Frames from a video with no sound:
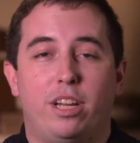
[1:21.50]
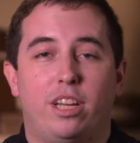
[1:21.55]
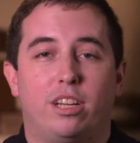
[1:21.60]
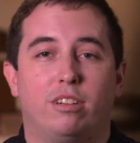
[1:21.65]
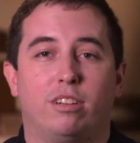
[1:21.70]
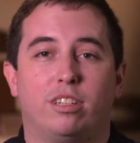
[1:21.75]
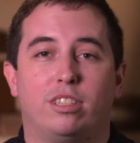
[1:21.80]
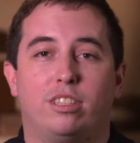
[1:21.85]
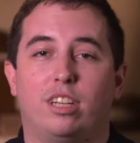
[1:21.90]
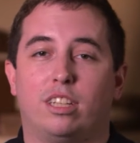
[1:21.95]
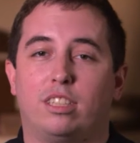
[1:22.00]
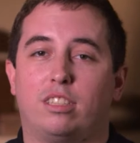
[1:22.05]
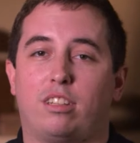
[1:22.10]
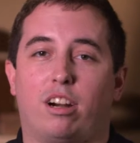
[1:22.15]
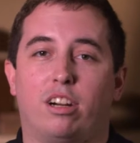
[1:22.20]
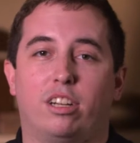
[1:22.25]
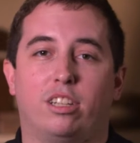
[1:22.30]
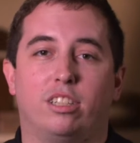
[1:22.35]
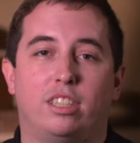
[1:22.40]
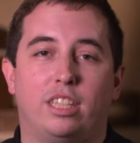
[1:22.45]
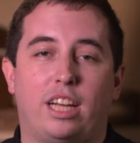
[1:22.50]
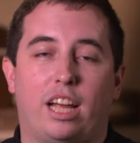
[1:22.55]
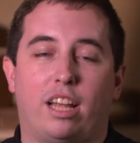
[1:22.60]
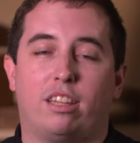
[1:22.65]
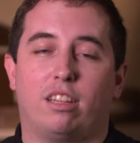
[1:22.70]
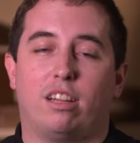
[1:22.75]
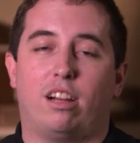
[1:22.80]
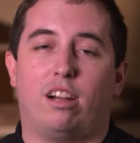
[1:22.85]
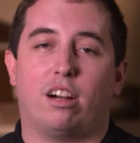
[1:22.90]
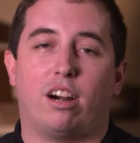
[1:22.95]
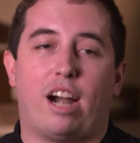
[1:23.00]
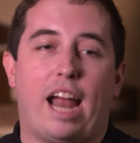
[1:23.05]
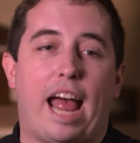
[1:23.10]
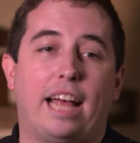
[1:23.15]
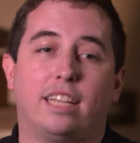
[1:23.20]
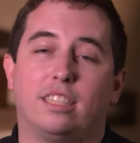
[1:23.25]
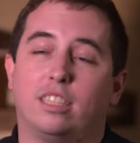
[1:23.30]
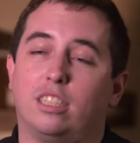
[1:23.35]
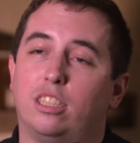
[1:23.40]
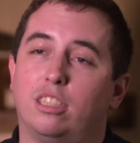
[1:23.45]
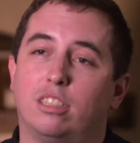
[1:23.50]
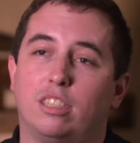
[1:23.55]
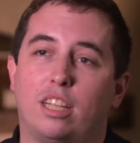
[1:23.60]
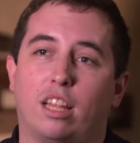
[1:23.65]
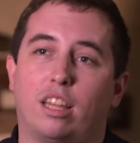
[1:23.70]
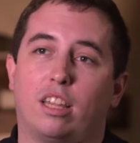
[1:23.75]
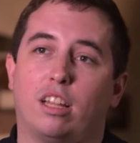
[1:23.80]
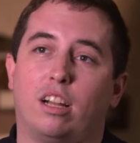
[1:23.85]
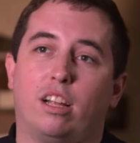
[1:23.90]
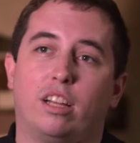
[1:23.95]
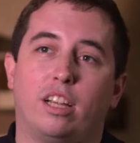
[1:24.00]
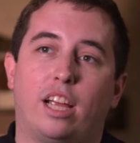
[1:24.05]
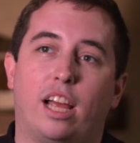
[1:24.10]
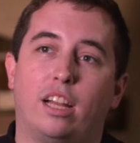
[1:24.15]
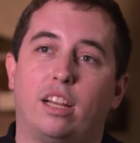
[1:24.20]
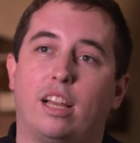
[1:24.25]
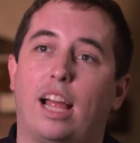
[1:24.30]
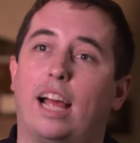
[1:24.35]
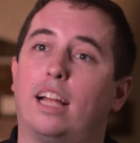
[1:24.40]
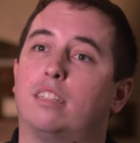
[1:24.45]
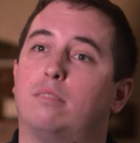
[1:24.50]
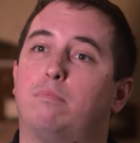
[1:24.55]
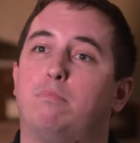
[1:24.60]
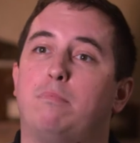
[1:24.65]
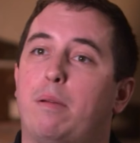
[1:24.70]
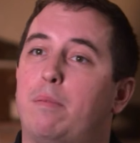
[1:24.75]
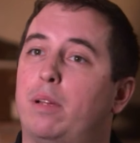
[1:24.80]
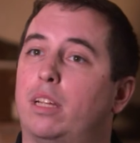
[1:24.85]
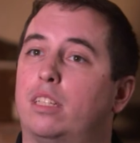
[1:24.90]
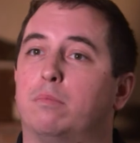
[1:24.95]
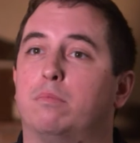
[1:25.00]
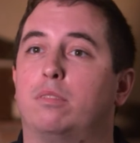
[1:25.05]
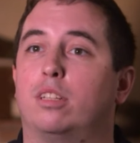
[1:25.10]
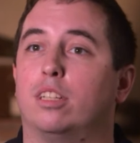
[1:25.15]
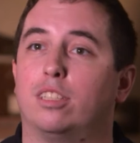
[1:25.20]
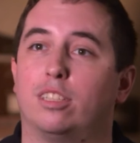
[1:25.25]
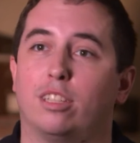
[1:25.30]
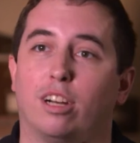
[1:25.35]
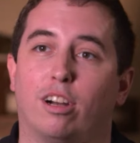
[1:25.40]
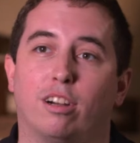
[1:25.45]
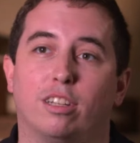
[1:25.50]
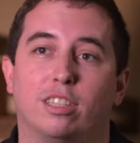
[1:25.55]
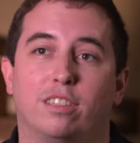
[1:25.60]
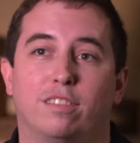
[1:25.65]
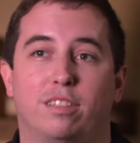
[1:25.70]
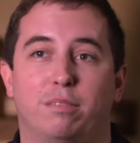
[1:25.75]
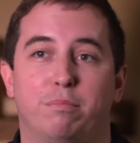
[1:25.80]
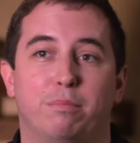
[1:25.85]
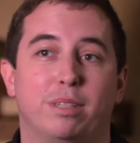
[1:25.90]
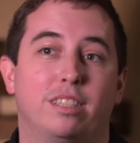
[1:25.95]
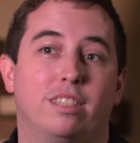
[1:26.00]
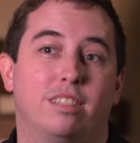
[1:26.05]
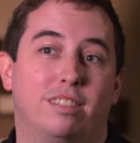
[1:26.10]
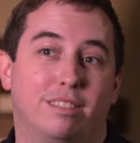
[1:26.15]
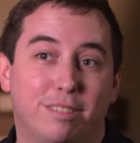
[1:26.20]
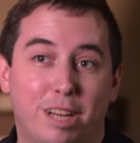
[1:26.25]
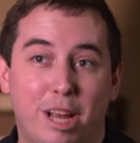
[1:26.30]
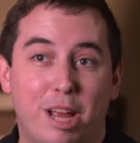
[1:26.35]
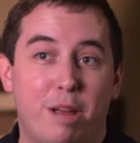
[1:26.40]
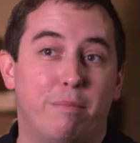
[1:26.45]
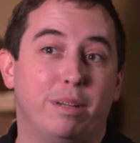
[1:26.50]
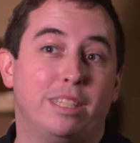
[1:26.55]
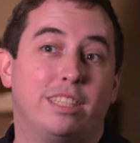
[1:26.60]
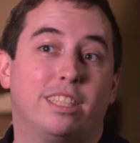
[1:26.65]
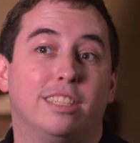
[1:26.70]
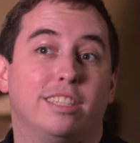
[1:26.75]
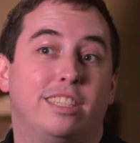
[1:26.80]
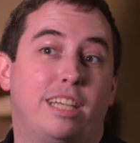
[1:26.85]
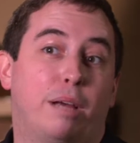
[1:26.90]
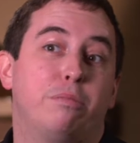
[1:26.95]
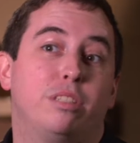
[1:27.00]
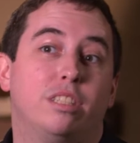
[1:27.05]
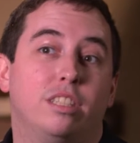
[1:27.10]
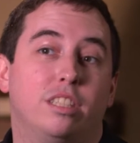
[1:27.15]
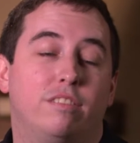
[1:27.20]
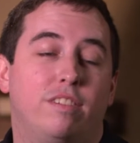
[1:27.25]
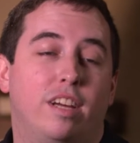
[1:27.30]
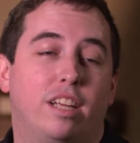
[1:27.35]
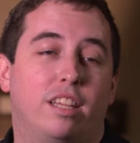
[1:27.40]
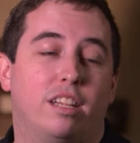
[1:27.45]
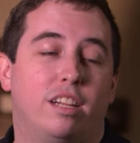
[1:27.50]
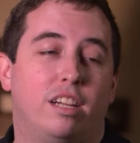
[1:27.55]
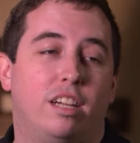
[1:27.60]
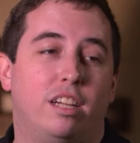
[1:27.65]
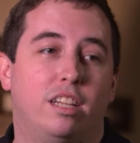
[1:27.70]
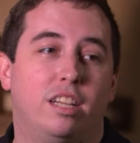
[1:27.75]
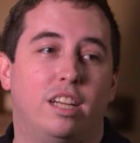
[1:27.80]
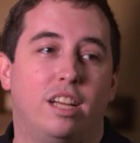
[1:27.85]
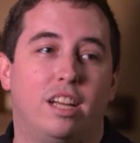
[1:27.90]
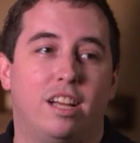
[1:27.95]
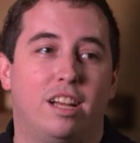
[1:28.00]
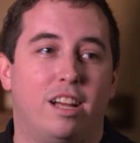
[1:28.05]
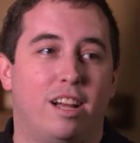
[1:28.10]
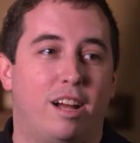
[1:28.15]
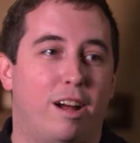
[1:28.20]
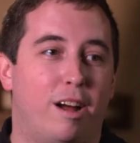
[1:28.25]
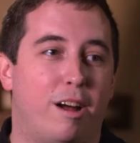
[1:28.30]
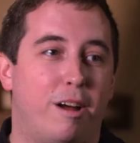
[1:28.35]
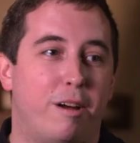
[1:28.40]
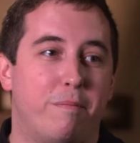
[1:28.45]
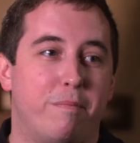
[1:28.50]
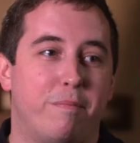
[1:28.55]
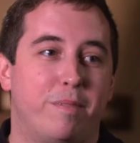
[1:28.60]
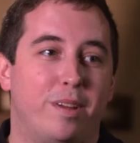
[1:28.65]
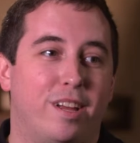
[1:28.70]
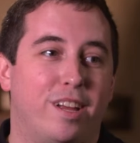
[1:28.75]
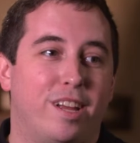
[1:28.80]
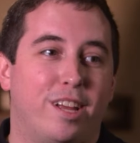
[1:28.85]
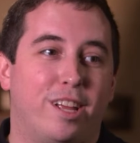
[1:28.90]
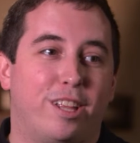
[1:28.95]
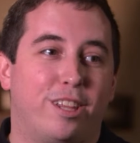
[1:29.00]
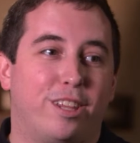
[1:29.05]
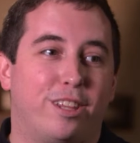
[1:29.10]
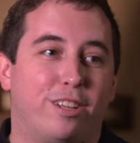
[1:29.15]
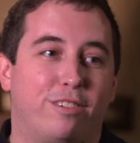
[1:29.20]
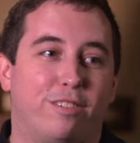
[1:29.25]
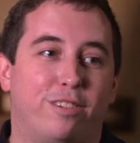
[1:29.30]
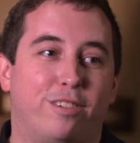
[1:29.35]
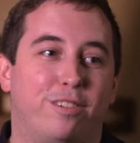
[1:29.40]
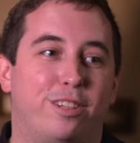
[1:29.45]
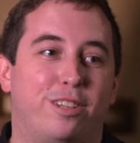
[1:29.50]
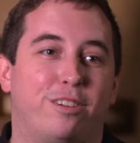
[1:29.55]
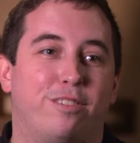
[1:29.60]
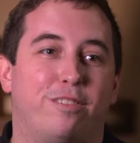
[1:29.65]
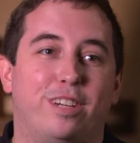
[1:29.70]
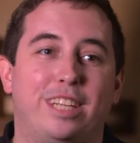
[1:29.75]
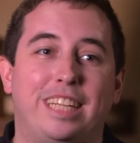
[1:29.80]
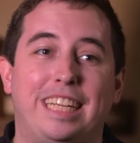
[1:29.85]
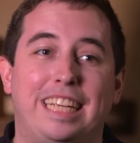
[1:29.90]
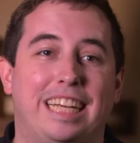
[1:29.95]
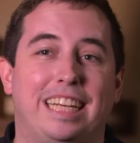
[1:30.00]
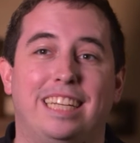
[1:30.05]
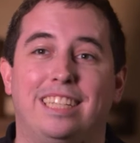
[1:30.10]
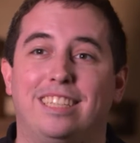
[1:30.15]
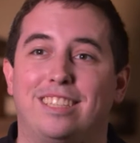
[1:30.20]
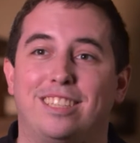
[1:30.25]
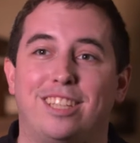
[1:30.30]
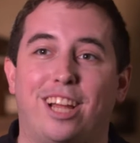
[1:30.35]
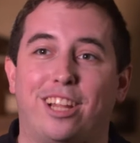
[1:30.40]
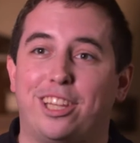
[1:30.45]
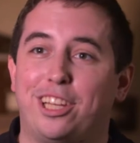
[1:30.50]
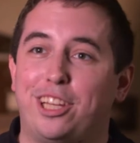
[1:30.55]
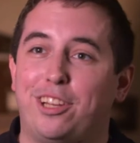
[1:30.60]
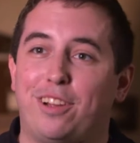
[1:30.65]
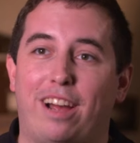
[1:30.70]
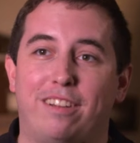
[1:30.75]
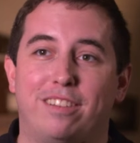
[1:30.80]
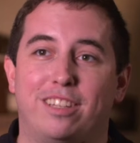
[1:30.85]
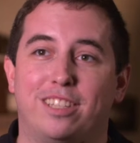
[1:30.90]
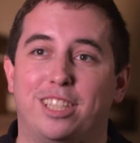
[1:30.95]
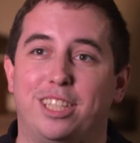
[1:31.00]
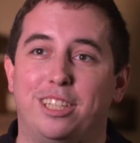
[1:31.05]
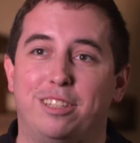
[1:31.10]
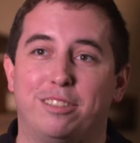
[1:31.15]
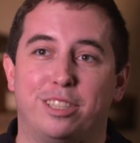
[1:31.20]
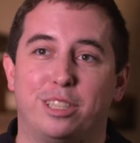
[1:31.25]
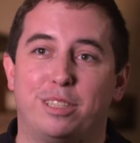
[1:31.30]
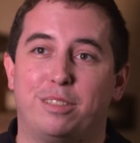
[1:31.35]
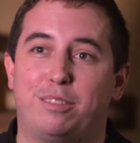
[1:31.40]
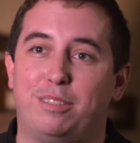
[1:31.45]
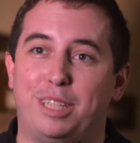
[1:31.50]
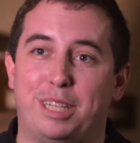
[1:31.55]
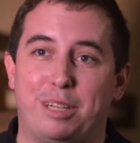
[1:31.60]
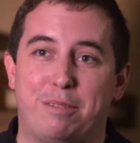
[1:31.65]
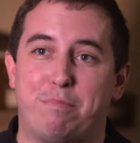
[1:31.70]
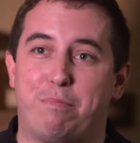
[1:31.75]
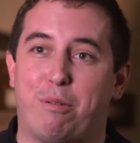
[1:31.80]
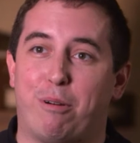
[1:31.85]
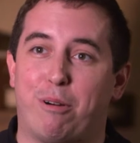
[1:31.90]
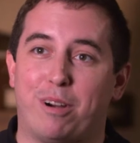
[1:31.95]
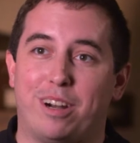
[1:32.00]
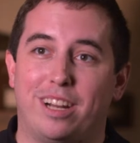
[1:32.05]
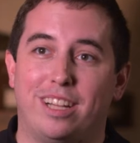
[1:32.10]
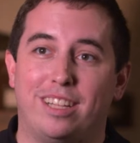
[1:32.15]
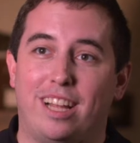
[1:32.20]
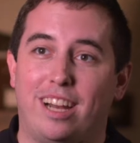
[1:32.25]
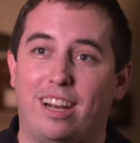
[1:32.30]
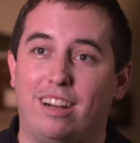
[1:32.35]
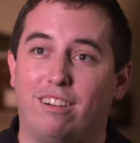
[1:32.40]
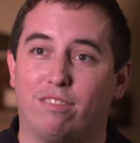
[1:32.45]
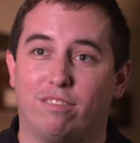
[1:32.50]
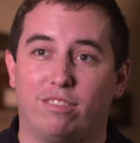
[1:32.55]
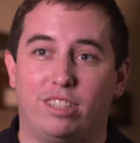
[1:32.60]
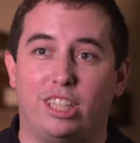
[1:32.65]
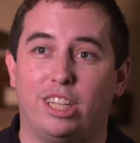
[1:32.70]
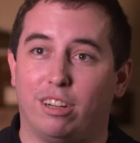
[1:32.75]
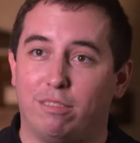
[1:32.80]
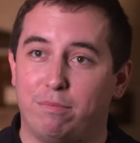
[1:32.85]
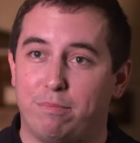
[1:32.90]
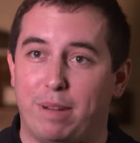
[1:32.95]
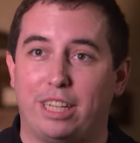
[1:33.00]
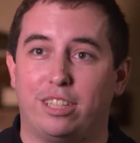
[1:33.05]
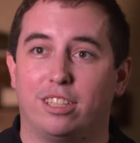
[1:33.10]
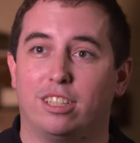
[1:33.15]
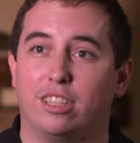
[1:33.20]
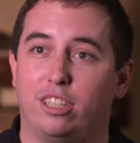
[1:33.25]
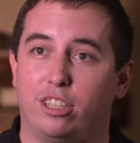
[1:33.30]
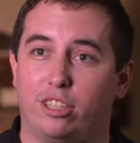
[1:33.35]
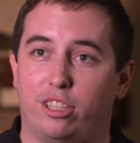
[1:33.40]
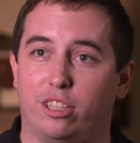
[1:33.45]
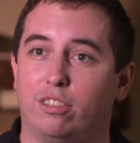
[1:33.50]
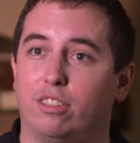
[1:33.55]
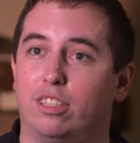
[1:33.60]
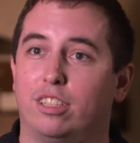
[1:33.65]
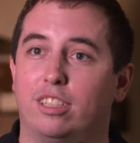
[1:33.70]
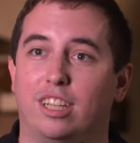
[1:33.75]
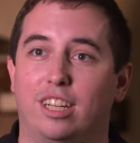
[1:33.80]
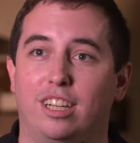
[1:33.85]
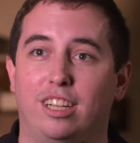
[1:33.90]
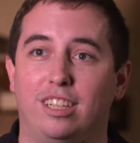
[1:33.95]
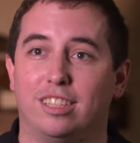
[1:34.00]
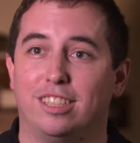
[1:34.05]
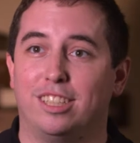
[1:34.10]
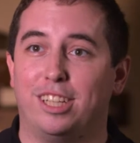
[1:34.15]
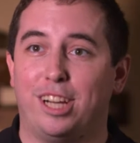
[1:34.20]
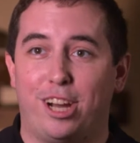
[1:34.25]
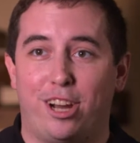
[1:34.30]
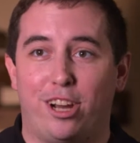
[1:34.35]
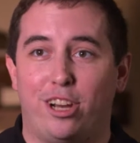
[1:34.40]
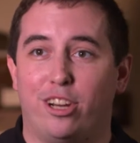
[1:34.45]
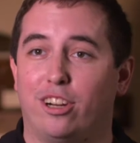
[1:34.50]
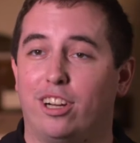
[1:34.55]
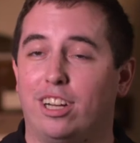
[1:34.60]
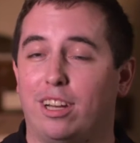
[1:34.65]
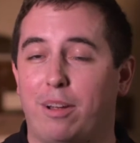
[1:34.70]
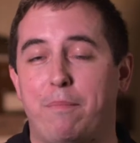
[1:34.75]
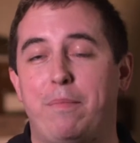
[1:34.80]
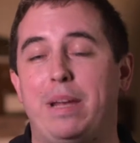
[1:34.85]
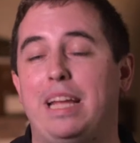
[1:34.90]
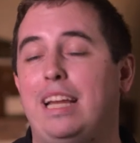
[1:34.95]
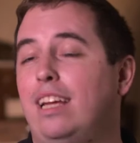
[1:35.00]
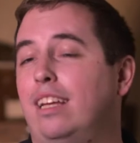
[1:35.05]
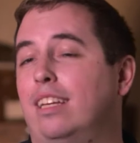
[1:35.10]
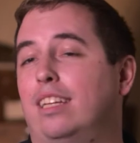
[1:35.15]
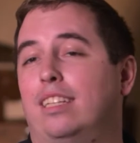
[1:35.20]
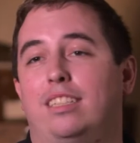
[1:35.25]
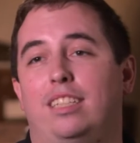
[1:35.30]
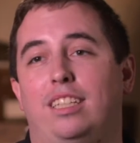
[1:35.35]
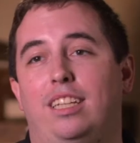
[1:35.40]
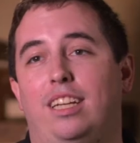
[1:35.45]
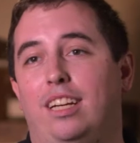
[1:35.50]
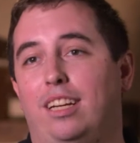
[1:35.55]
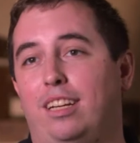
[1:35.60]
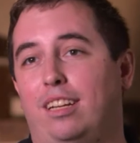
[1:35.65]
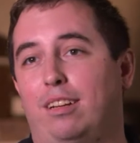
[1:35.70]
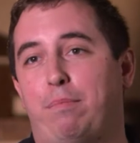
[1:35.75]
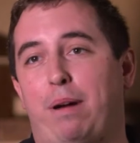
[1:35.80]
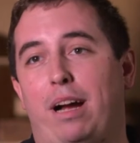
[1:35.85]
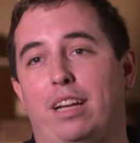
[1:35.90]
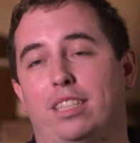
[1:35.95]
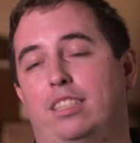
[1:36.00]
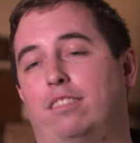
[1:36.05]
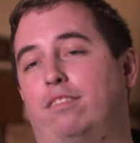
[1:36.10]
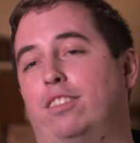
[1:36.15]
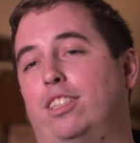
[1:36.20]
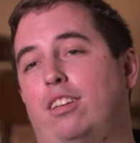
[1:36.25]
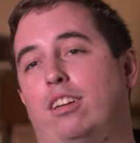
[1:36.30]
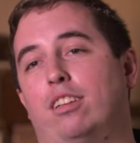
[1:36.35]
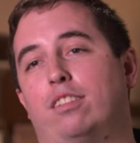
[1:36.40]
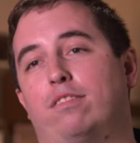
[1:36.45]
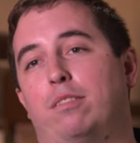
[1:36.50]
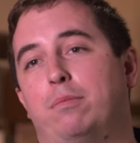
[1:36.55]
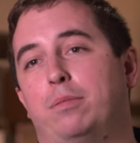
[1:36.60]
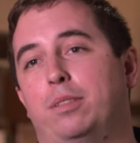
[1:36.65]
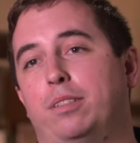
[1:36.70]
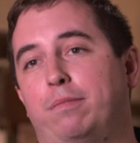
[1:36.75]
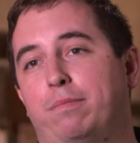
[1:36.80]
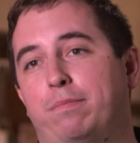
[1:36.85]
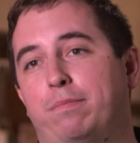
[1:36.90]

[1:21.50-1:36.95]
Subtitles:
who has just started using ethanol or hasn't used ethanol yet and has maybe some concerns of the misconceptions of ethanol, there really is nothing you have to do. Just pour it in there, make sure that your tune is good, and you're going to immediately see positive results from it.